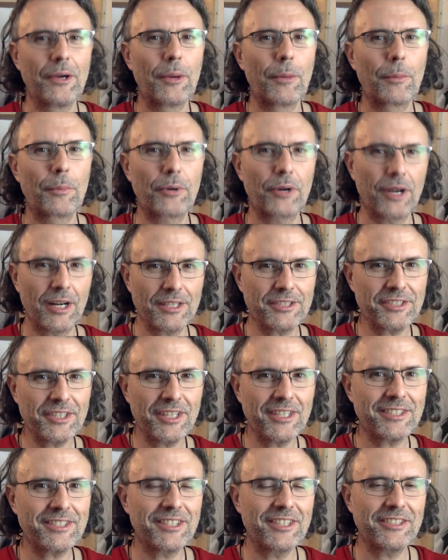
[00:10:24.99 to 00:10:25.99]

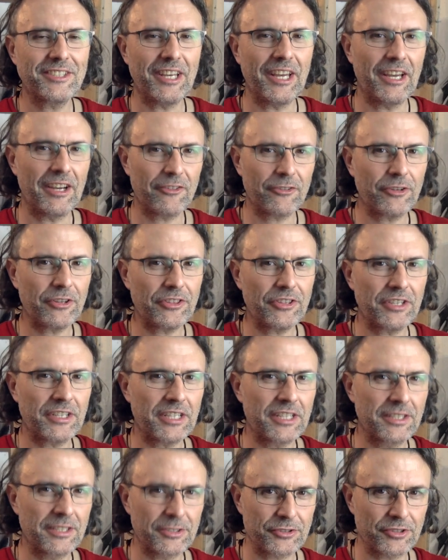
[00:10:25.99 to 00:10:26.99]
process is everything
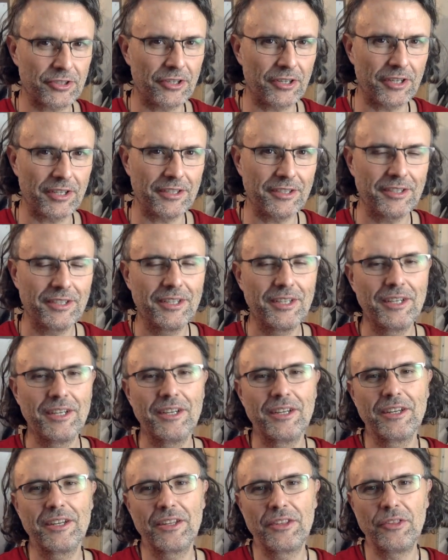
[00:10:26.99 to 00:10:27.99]
in this drawing.
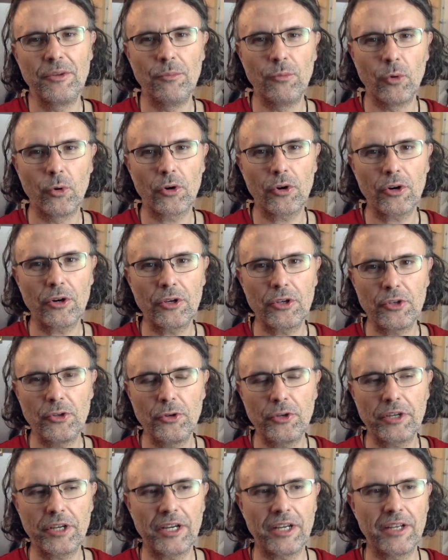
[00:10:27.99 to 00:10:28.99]
The more you
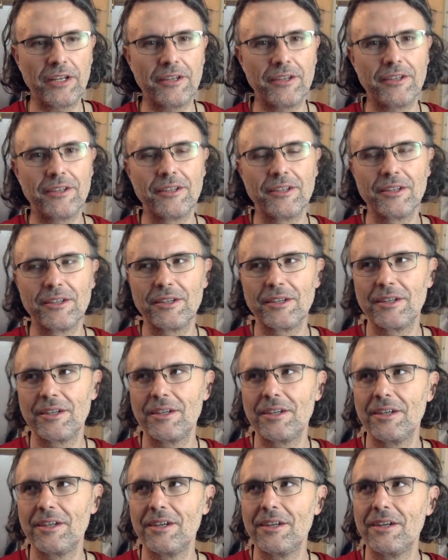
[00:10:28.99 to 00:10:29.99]
can
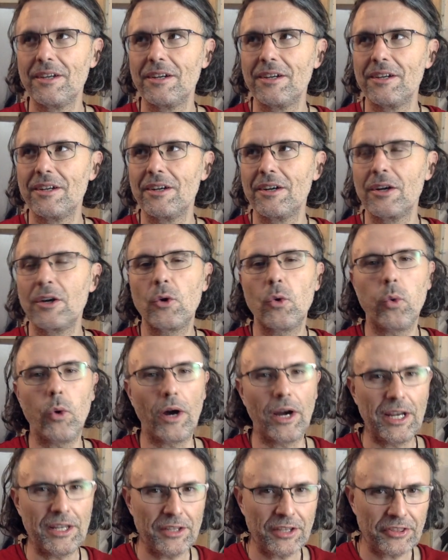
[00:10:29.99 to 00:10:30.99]

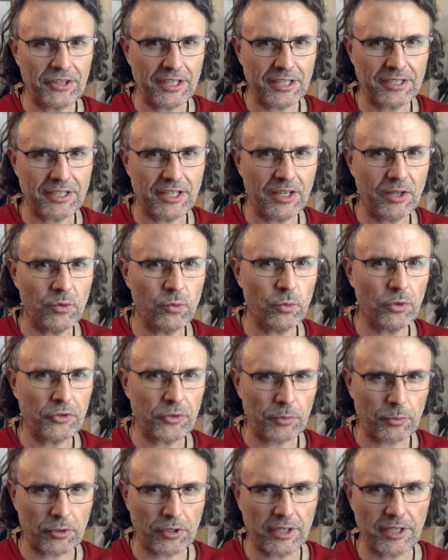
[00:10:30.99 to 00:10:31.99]
quiet the thing down with your
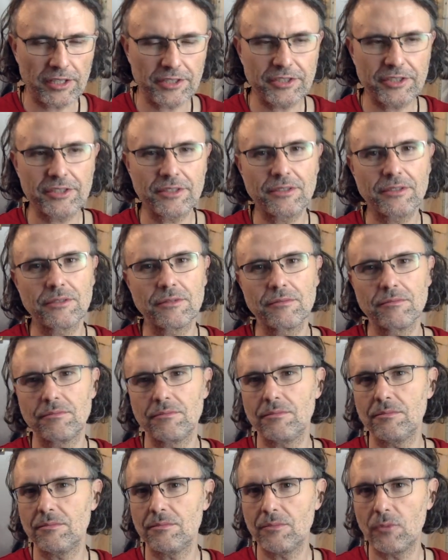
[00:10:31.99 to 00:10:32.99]
brush,
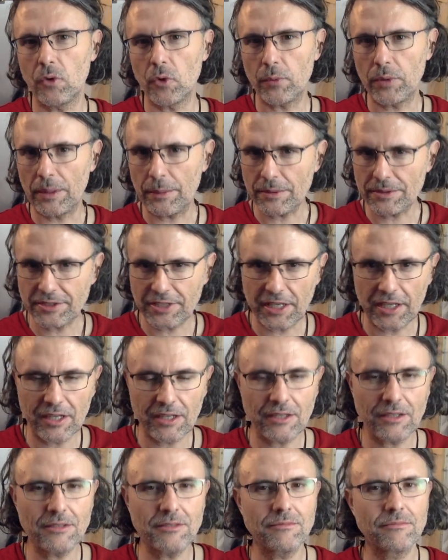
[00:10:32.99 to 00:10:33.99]
paper
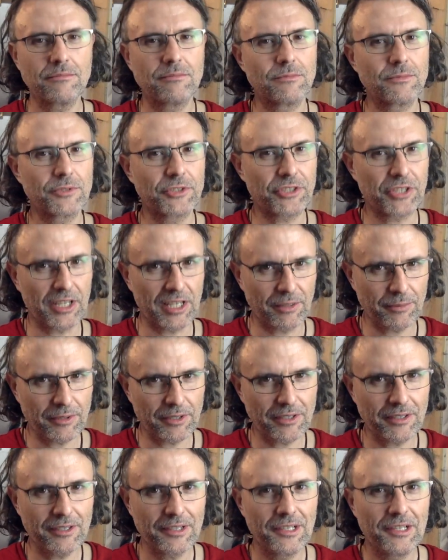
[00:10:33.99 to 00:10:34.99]
towel,
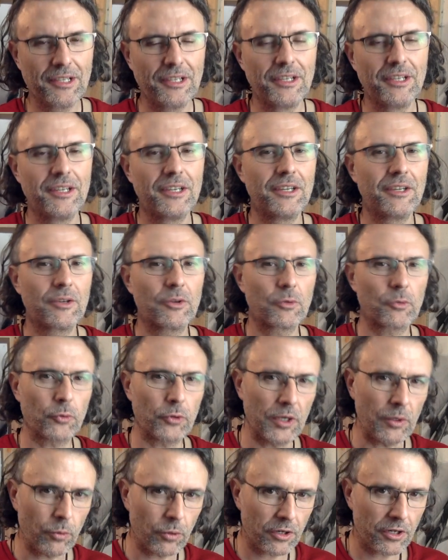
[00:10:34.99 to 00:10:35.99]
chamois,
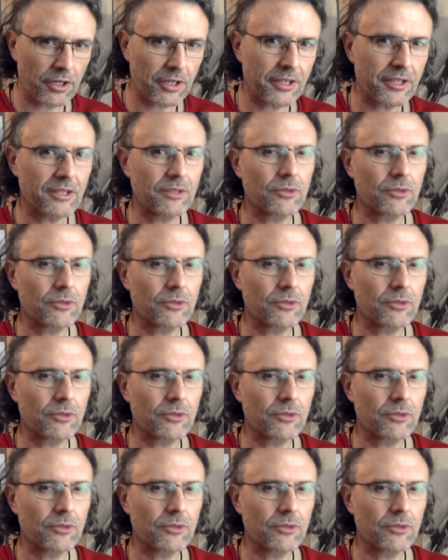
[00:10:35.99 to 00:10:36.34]
rework,